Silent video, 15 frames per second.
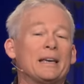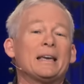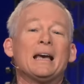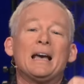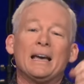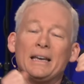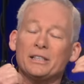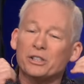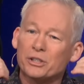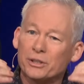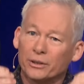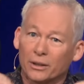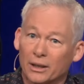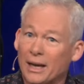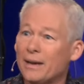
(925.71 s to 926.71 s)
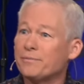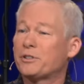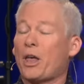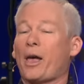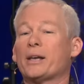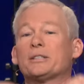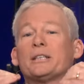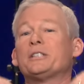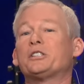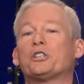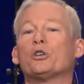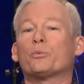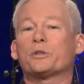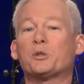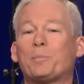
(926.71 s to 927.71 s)
He still loves us. He
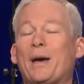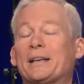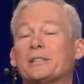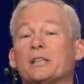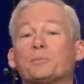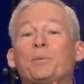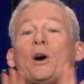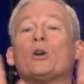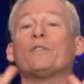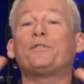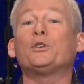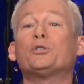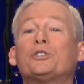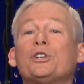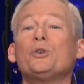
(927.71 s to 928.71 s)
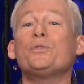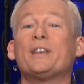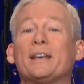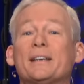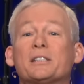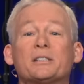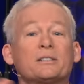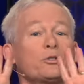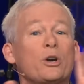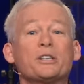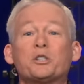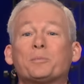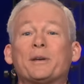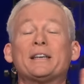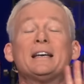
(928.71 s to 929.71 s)
still respects us. Paul, if you'll do this,
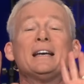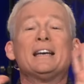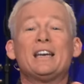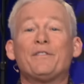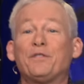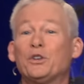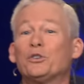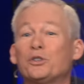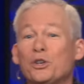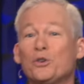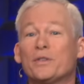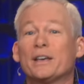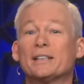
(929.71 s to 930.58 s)
trust me, if you'll do